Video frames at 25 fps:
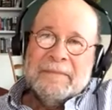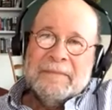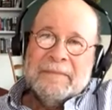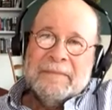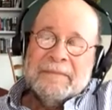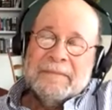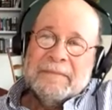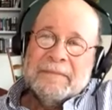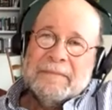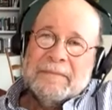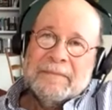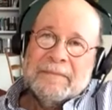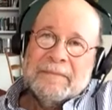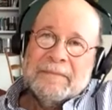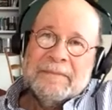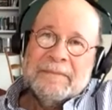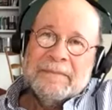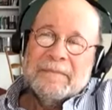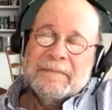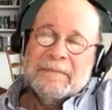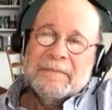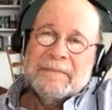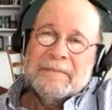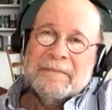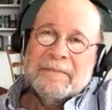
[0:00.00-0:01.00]

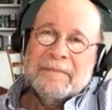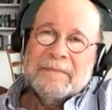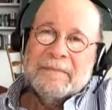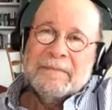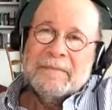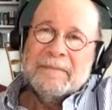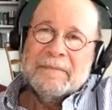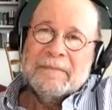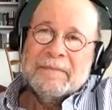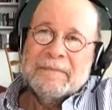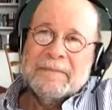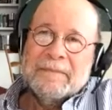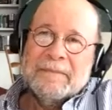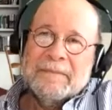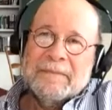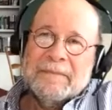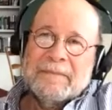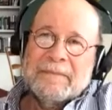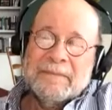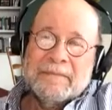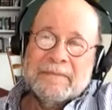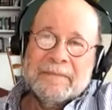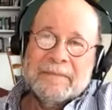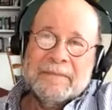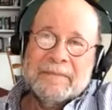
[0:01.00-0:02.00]

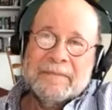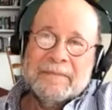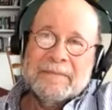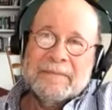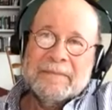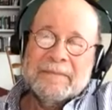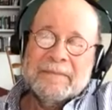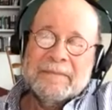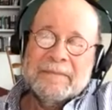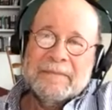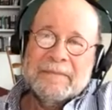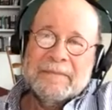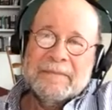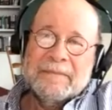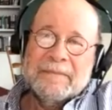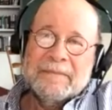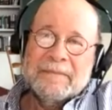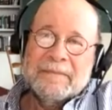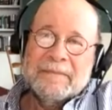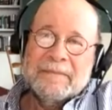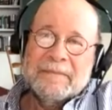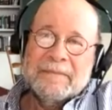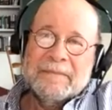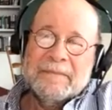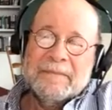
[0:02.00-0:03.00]

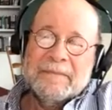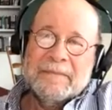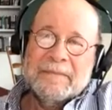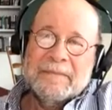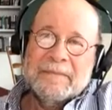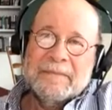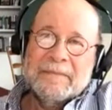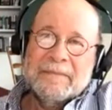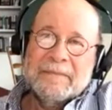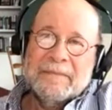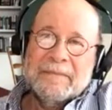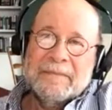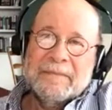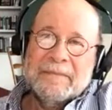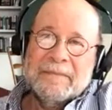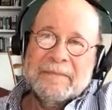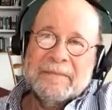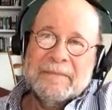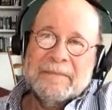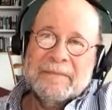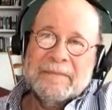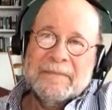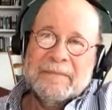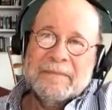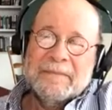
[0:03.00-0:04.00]

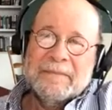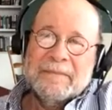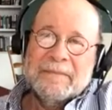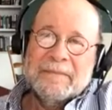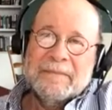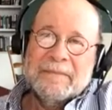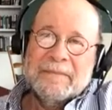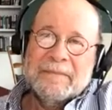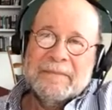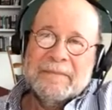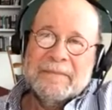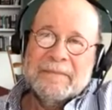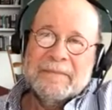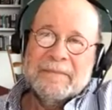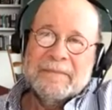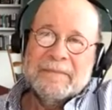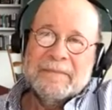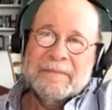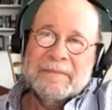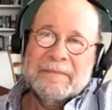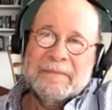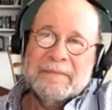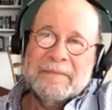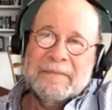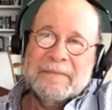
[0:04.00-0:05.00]

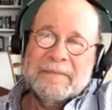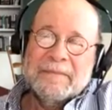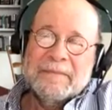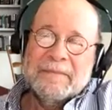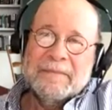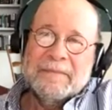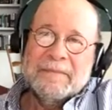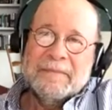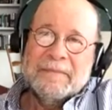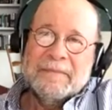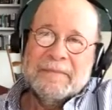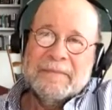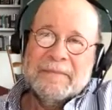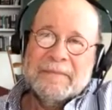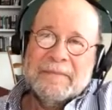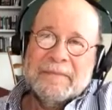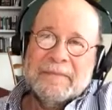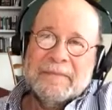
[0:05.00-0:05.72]
[no speech]